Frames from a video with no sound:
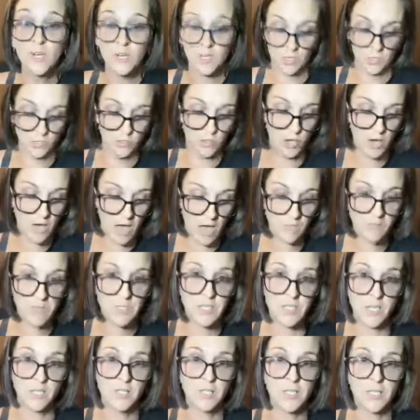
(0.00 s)
because you
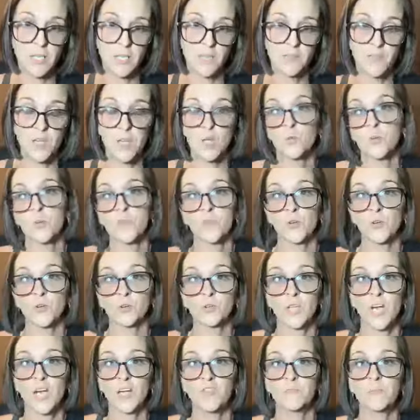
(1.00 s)
haven't done anything with
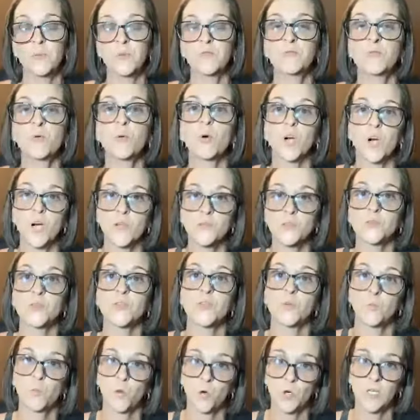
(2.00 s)
your life before other
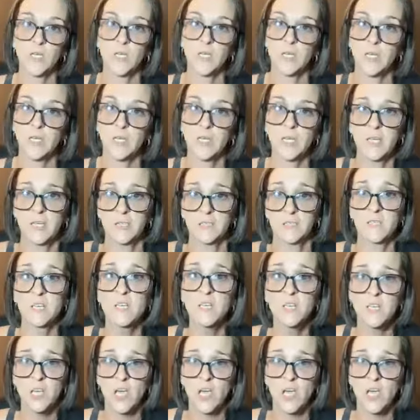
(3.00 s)
than working and kids,